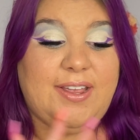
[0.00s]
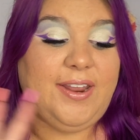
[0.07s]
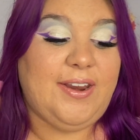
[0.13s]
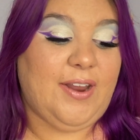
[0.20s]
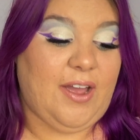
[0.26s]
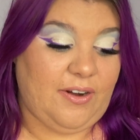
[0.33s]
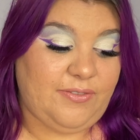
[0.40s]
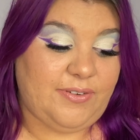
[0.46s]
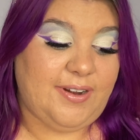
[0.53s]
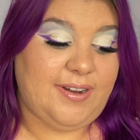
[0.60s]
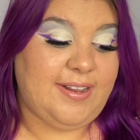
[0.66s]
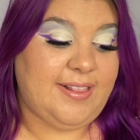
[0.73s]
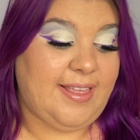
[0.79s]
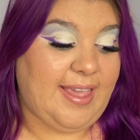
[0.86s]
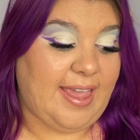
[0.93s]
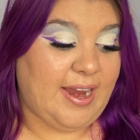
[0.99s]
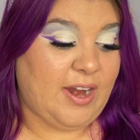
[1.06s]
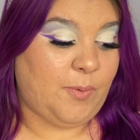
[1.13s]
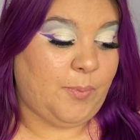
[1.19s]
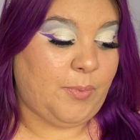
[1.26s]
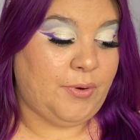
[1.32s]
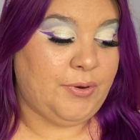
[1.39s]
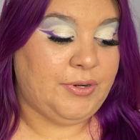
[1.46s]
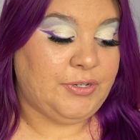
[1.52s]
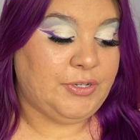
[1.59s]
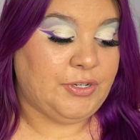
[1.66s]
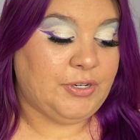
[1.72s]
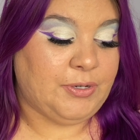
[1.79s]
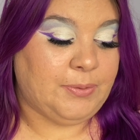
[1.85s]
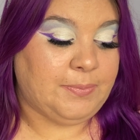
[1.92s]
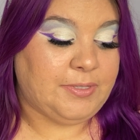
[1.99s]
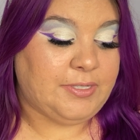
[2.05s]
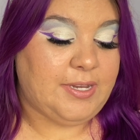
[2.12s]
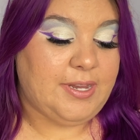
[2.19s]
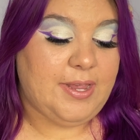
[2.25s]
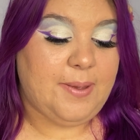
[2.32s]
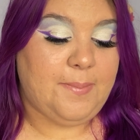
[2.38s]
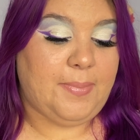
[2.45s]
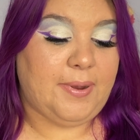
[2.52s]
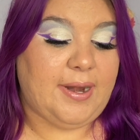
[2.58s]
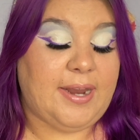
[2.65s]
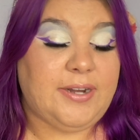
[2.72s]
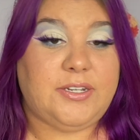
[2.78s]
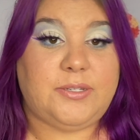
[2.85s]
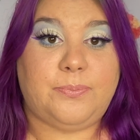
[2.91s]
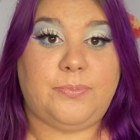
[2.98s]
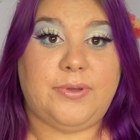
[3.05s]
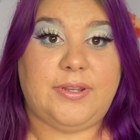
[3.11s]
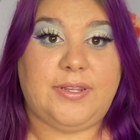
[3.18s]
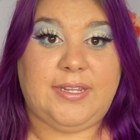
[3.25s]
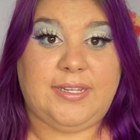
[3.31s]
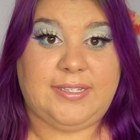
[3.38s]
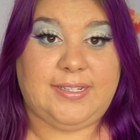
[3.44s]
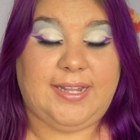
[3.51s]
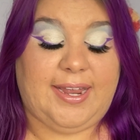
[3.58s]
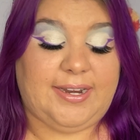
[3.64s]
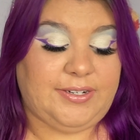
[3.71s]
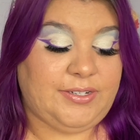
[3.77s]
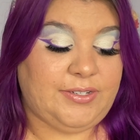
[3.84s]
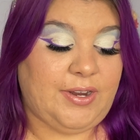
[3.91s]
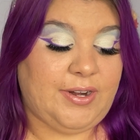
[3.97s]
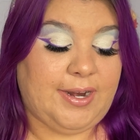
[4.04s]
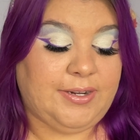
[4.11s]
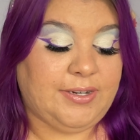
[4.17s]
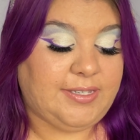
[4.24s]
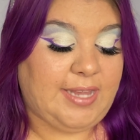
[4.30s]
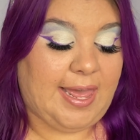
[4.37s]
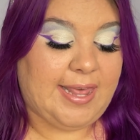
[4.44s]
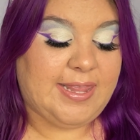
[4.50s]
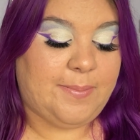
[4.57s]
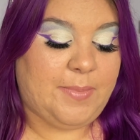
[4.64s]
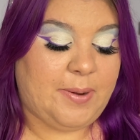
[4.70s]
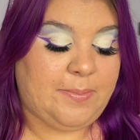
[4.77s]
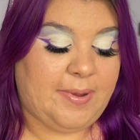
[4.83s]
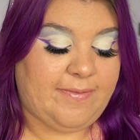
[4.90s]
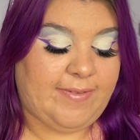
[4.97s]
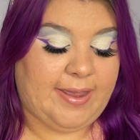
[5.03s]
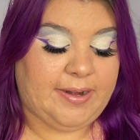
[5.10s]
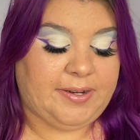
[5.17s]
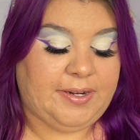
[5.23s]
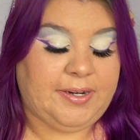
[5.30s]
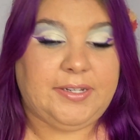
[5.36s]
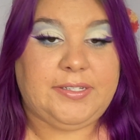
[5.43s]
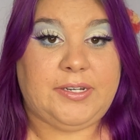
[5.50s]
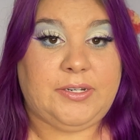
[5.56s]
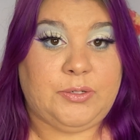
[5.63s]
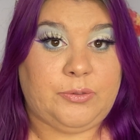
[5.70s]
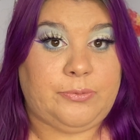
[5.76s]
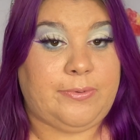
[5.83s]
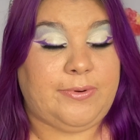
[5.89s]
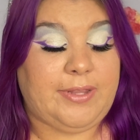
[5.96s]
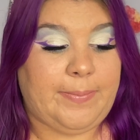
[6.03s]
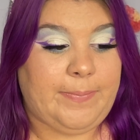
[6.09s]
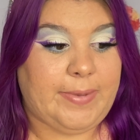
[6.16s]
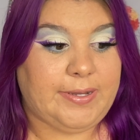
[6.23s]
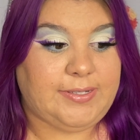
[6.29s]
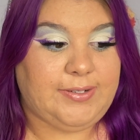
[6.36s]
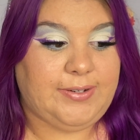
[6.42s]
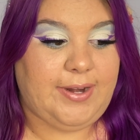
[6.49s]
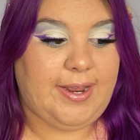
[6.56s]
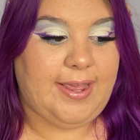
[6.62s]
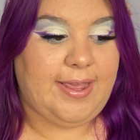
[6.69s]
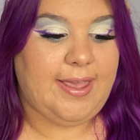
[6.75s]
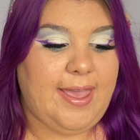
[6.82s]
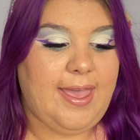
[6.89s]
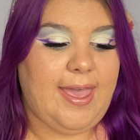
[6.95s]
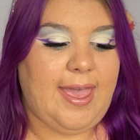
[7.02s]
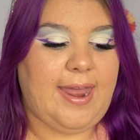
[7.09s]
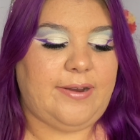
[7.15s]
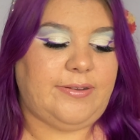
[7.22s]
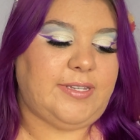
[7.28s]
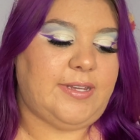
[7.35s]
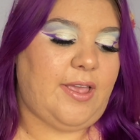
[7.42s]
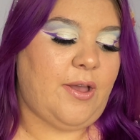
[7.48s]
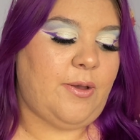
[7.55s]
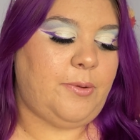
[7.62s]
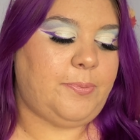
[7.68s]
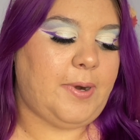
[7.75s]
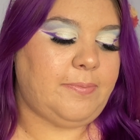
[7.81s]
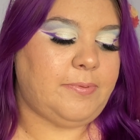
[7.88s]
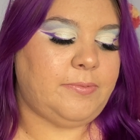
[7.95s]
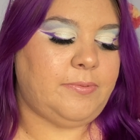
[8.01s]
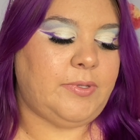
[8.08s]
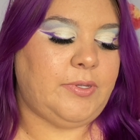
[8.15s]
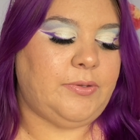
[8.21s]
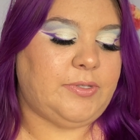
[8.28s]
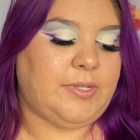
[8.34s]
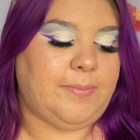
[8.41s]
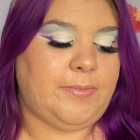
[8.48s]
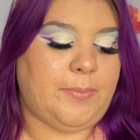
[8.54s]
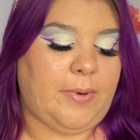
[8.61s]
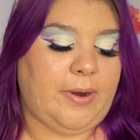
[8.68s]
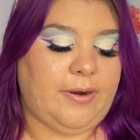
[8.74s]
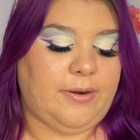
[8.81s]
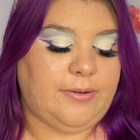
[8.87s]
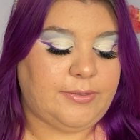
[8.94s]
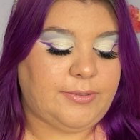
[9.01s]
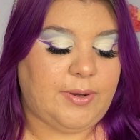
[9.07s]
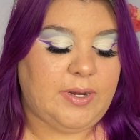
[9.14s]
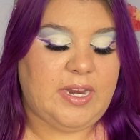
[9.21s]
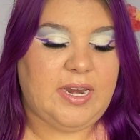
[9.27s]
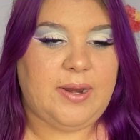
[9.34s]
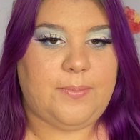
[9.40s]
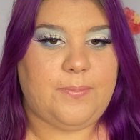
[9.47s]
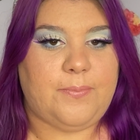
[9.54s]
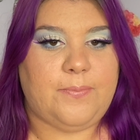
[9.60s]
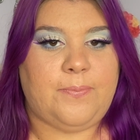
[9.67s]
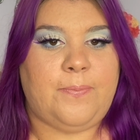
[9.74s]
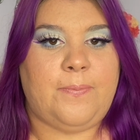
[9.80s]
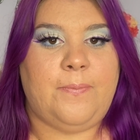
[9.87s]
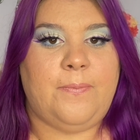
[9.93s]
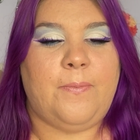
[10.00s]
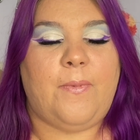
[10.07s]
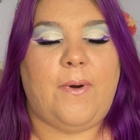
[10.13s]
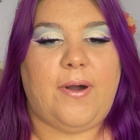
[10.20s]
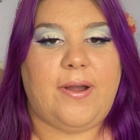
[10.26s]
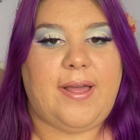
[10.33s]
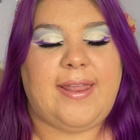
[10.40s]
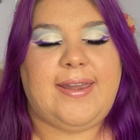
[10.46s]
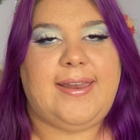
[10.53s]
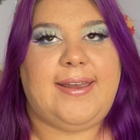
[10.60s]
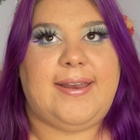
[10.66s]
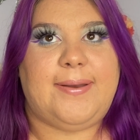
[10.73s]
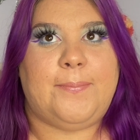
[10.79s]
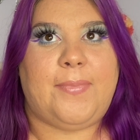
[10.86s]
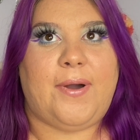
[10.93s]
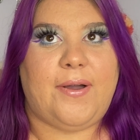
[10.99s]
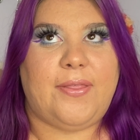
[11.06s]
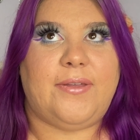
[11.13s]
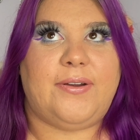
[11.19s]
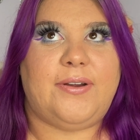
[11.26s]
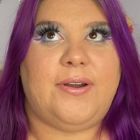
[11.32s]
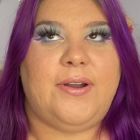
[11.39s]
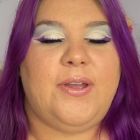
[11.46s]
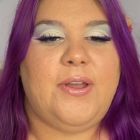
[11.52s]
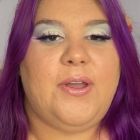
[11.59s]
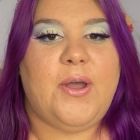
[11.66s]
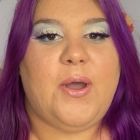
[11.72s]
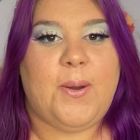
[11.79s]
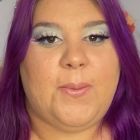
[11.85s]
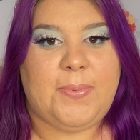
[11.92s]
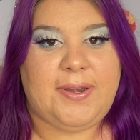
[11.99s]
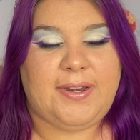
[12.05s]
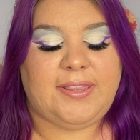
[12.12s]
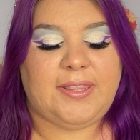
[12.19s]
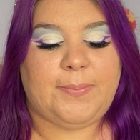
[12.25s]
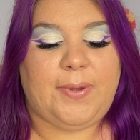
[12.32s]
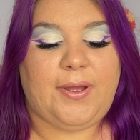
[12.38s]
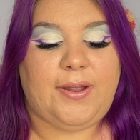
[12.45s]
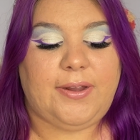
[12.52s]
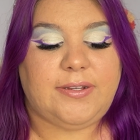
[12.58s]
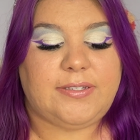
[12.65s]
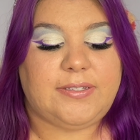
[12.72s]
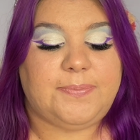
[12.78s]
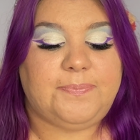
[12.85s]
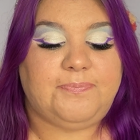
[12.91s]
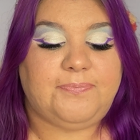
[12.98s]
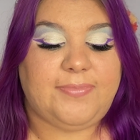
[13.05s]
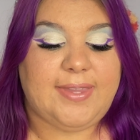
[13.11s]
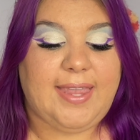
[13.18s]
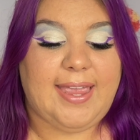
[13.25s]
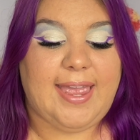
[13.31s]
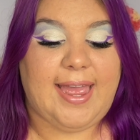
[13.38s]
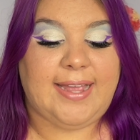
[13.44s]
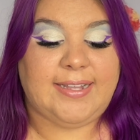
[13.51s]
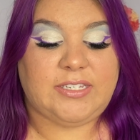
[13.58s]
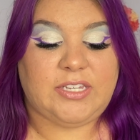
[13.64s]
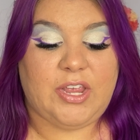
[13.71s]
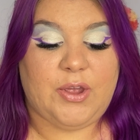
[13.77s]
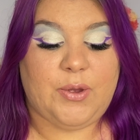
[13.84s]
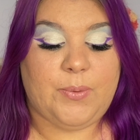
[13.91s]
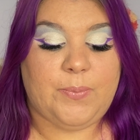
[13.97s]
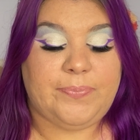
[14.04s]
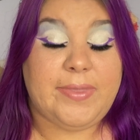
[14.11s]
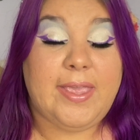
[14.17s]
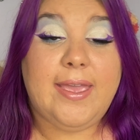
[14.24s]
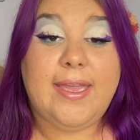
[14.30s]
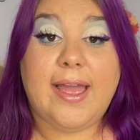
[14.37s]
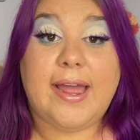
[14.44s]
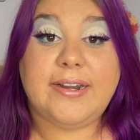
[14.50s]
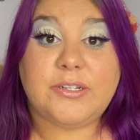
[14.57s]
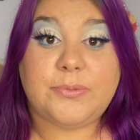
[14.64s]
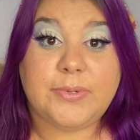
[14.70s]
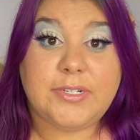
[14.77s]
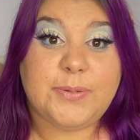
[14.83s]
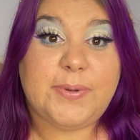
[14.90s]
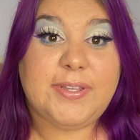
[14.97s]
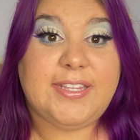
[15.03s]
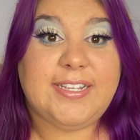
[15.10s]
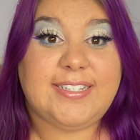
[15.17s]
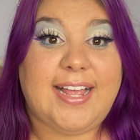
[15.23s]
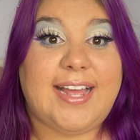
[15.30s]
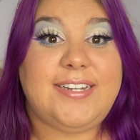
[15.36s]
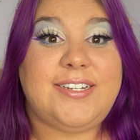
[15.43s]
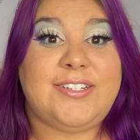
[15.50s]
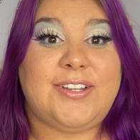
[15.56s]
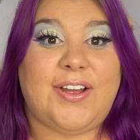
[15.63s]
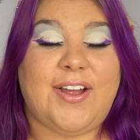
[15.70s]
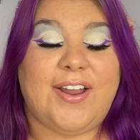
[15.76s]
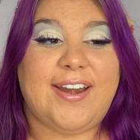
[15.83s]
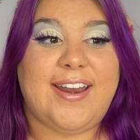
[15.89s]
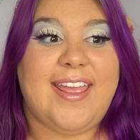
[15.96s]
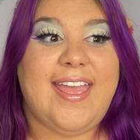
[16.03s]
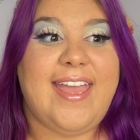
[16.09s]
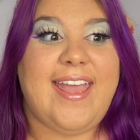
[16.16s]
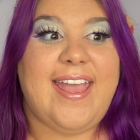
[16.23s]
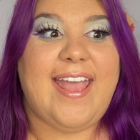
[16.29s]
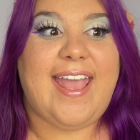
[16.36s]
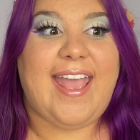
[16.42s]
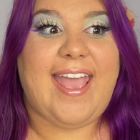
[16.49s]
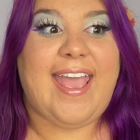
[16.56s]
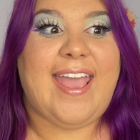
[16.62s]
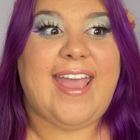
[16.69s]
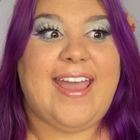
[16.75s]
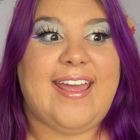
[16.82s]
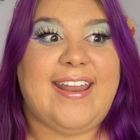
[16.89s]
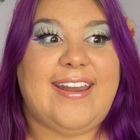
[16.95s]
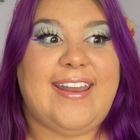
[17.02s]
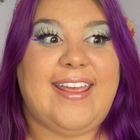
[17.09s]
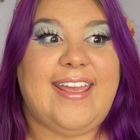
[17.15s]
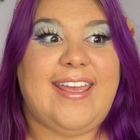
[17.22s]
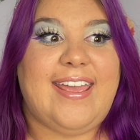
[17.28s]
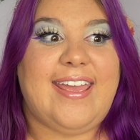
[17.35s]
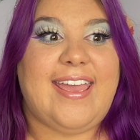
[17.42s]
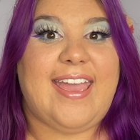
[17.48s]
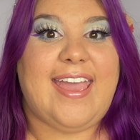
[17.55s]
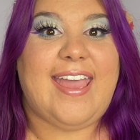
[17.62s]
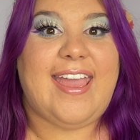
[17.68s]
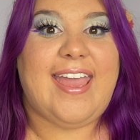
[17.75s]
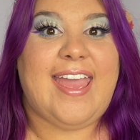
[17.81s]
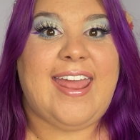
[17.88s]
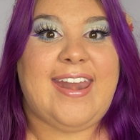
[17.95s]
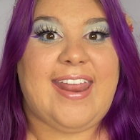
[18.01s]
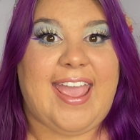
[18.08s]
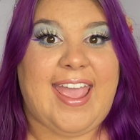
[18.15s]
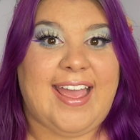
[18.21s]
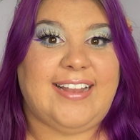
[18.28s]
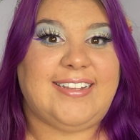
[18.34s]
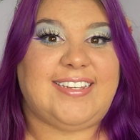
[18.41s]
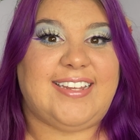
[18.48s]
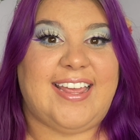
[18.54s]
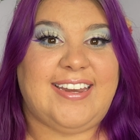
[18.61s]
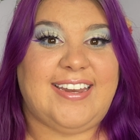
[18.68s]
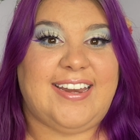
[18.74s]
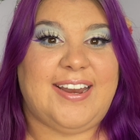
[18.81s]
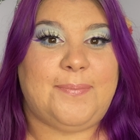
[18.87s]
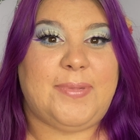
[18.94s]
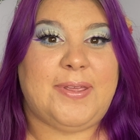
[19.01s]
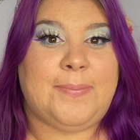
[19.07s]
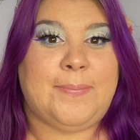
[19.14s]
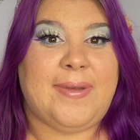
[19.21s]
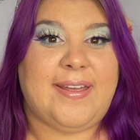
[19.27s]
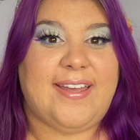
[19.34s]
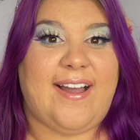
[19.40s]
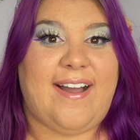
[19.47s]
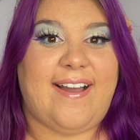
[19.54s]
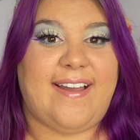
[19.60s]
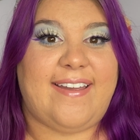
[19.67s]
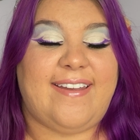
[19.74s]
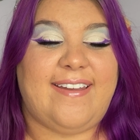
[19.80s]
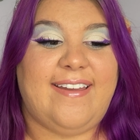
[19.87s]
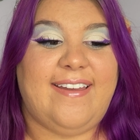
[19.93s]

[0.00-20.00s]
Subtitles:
not for any like airborne germs, but I just put these lashes on. I just had them on my vanity because I just wore them yesterday, and I was like, I'll probably use them tomorrow, so I didn't bother opening the box. And so I just went to put these lashes on, and an ant ended up in my eye.